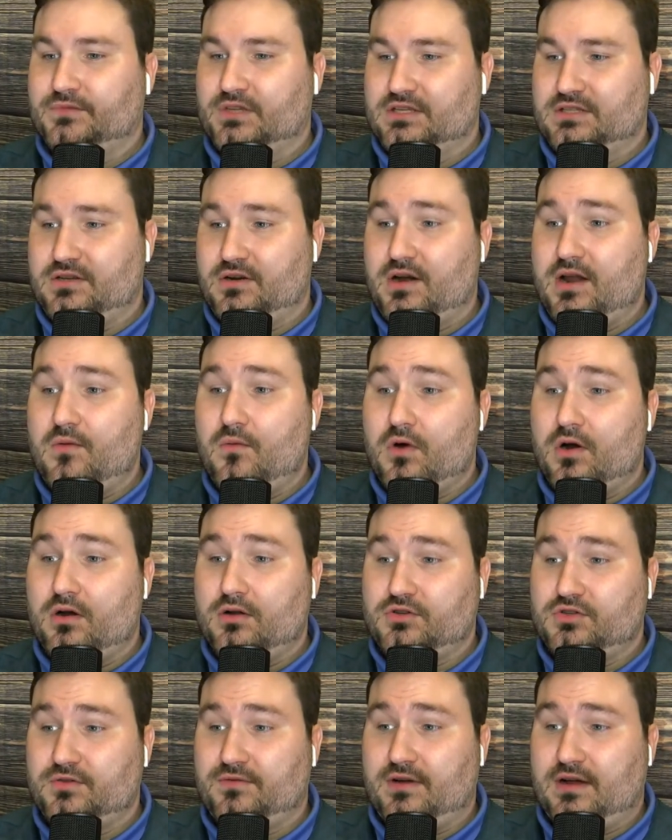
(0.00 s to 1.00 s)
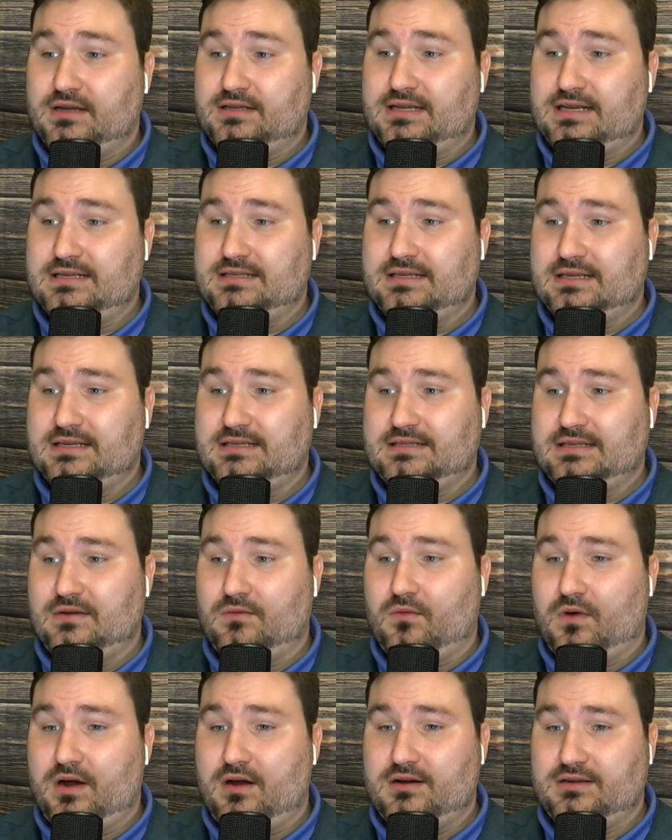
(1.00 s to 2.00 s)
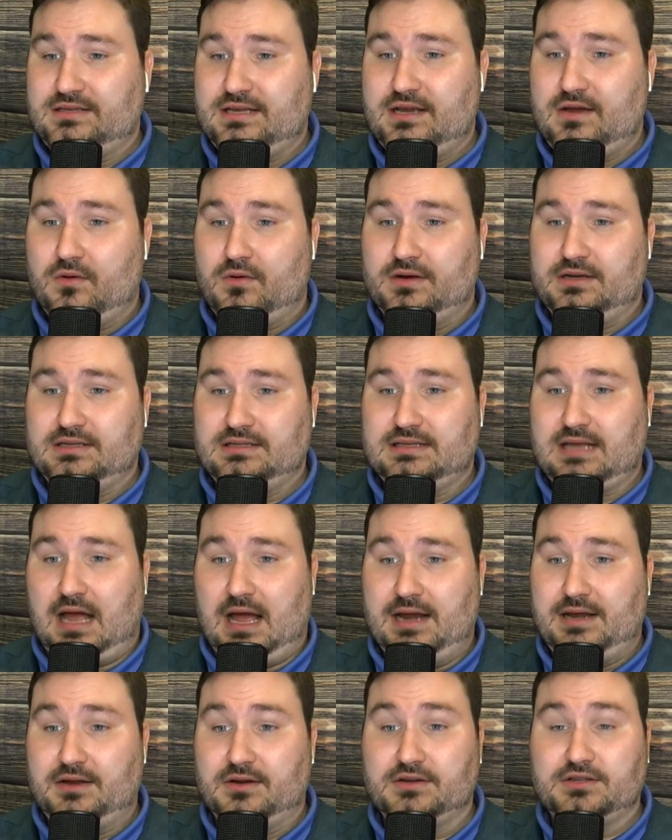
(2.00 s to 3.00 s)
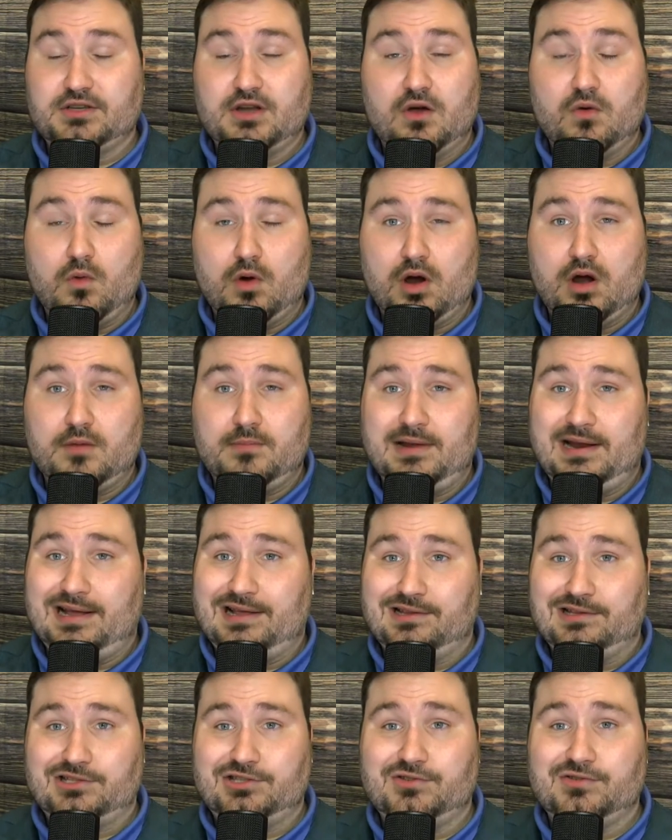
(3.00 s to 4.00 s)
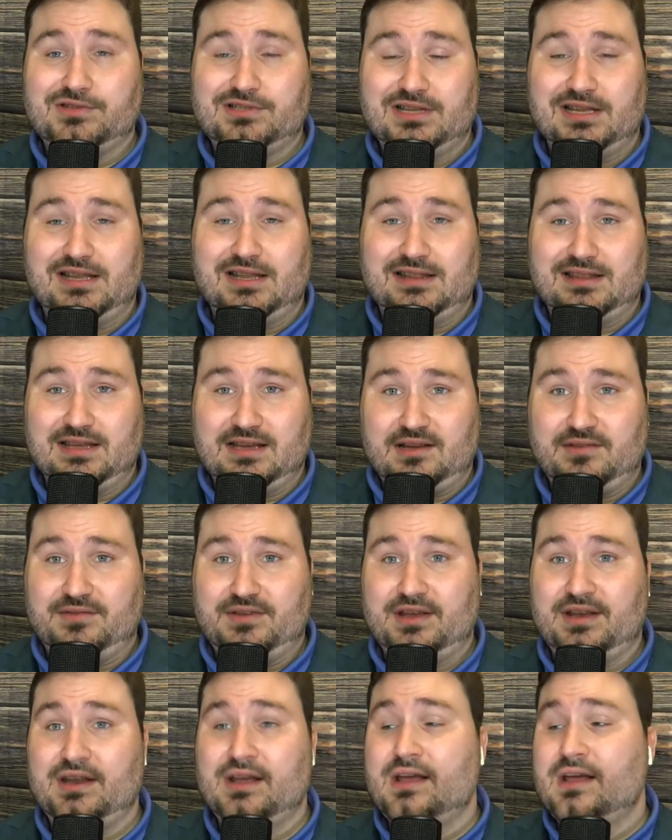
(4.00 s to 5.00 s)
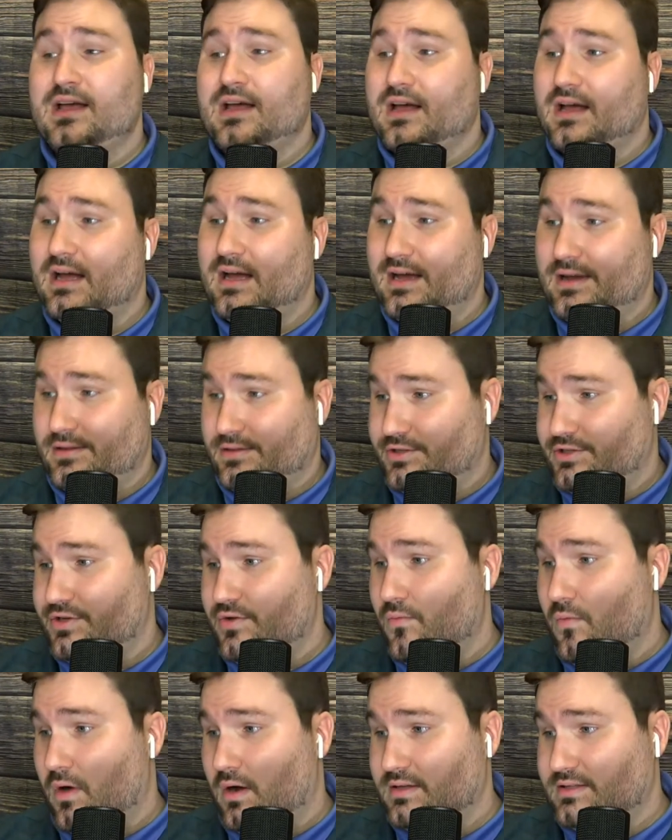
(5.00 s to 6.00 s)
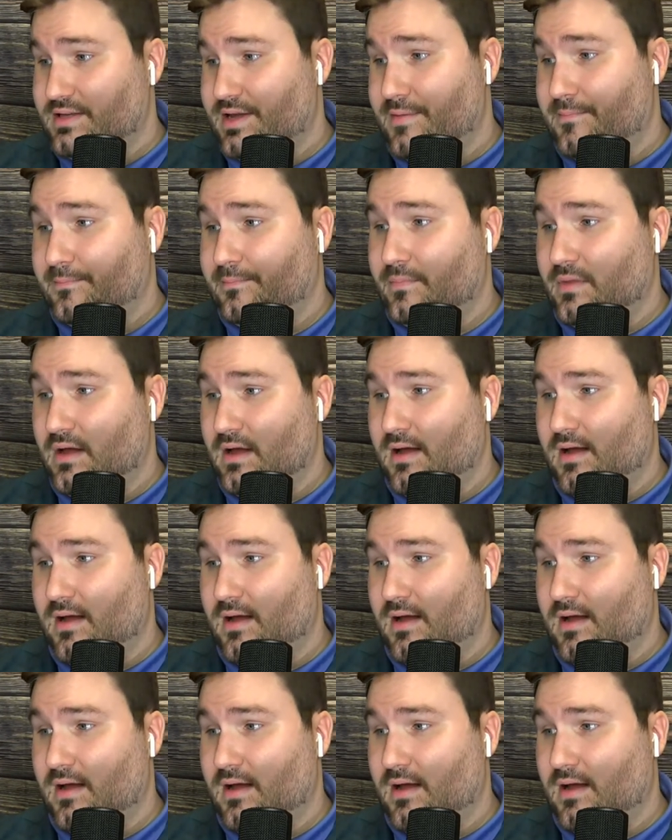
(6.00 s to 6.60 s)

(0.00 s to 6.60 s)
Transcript: Is there any word on Tramonte Citizen? Where is he going to sign? There's no word, but LSU is in the thick of it. LSU wants him.